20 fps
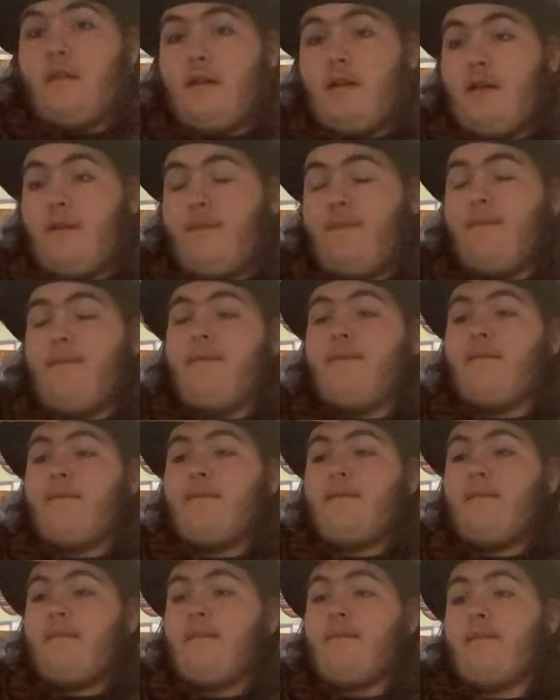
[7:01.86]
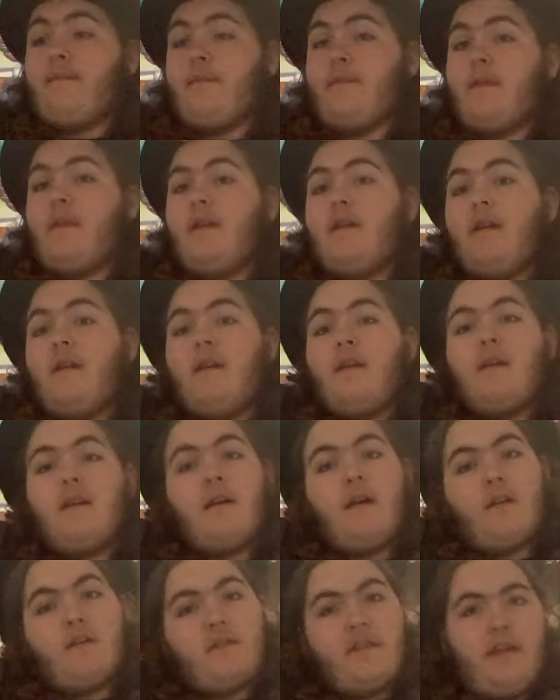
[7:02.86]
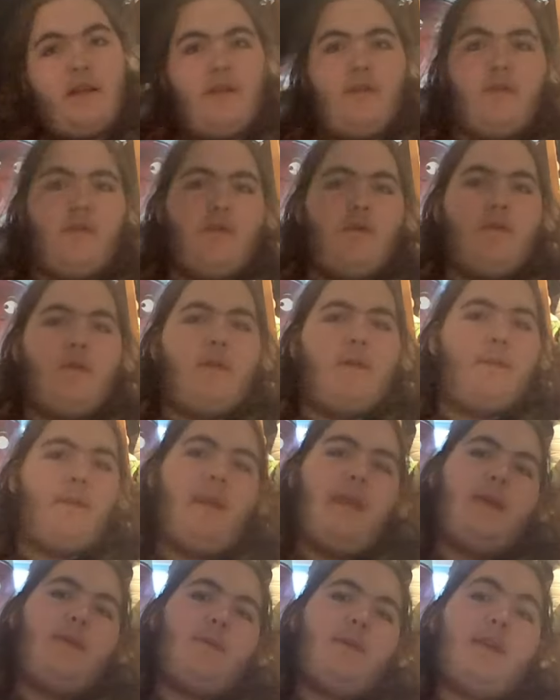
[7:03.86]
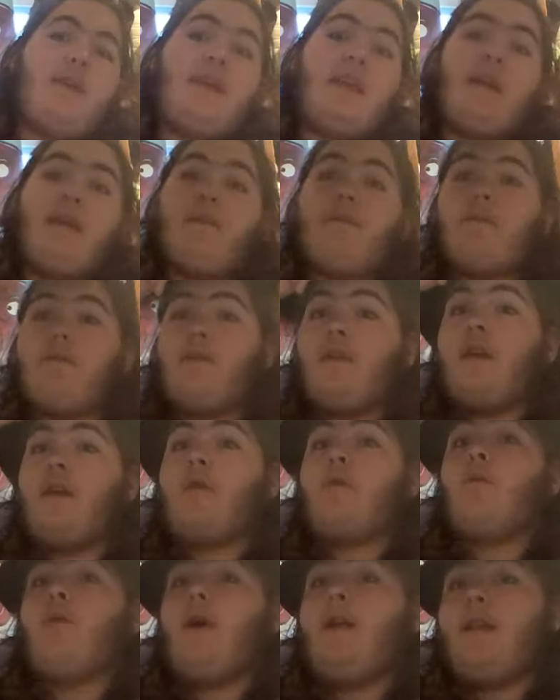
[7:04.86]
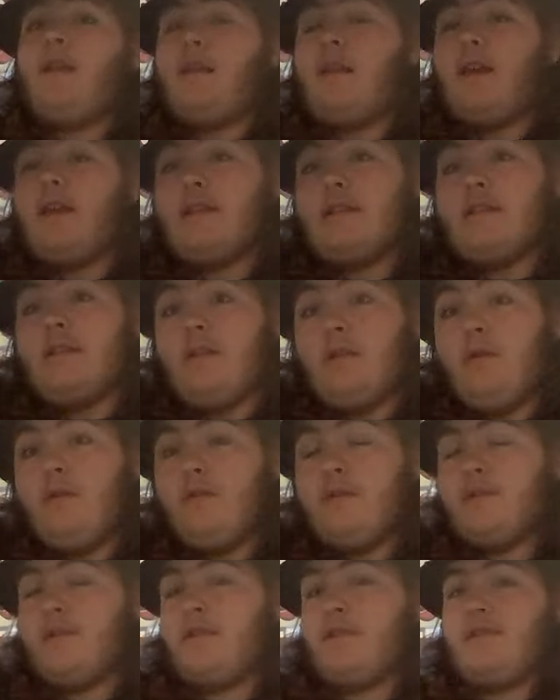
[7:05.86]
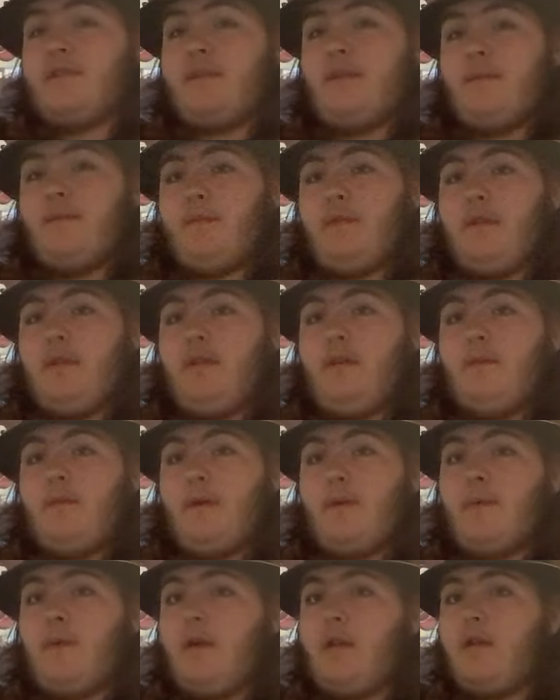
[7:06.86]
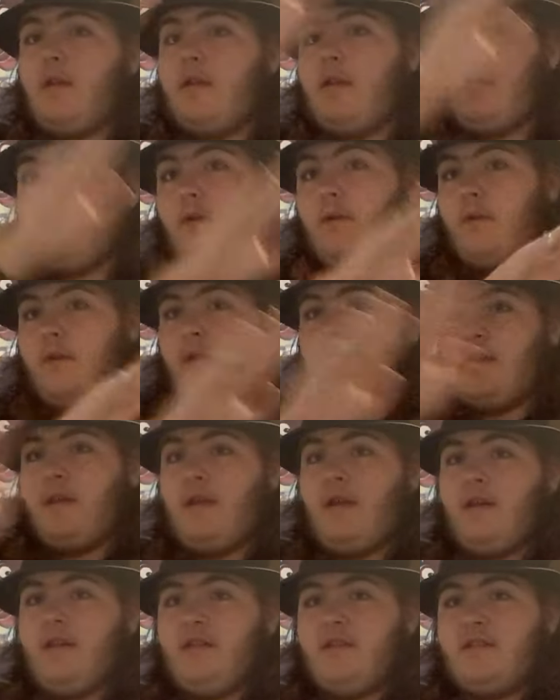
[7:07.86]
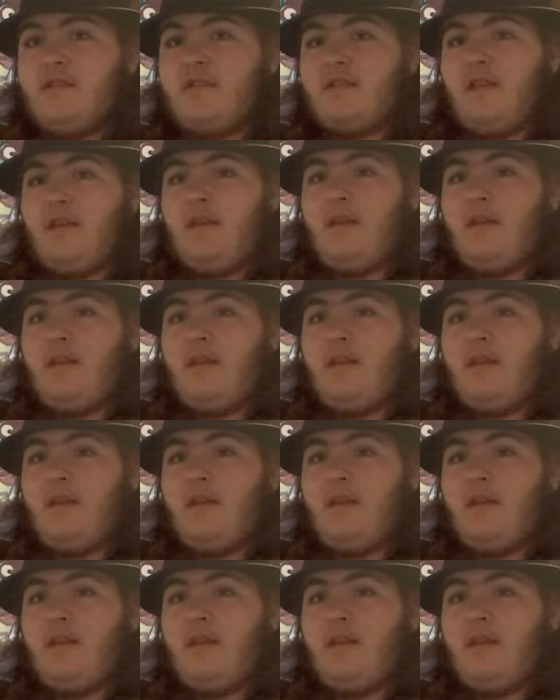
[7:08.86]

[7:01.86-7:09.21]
um, I'll tell you maybe if, like, when it gets used or something, but I'm not going to tell you what it does.